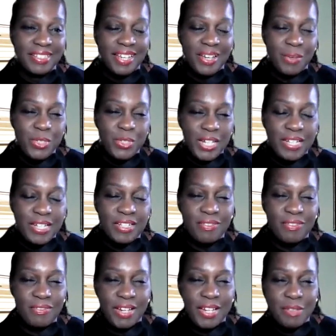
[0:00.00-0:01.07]
I'm just going to
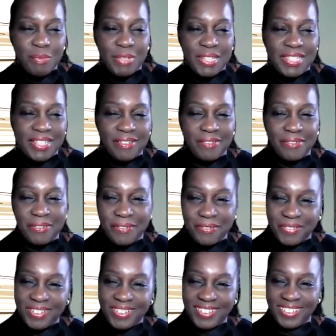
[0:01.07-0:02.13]
invite myself
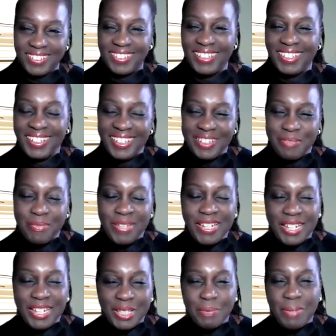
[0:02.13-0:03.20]
over. It's an
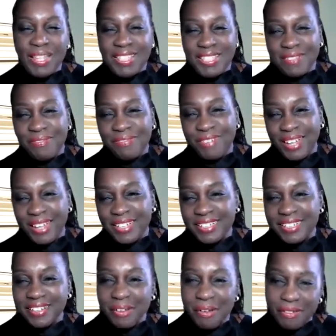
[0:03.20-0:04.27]
expensive flight,
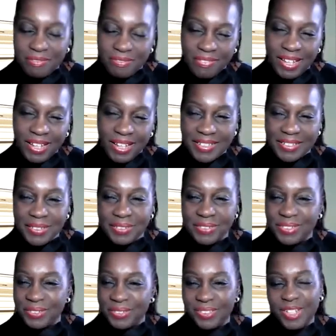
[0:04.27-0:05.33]
a long flight, or
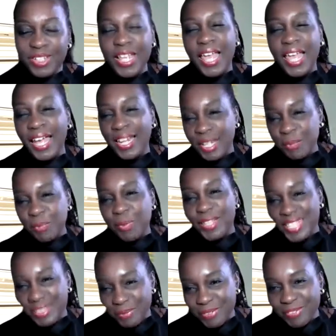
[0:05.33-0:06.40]

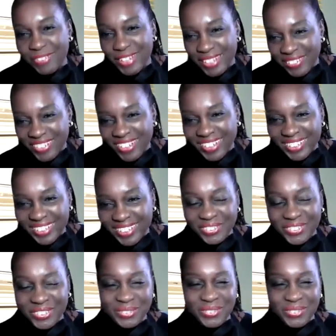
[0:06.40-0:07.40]
impossible flight like that.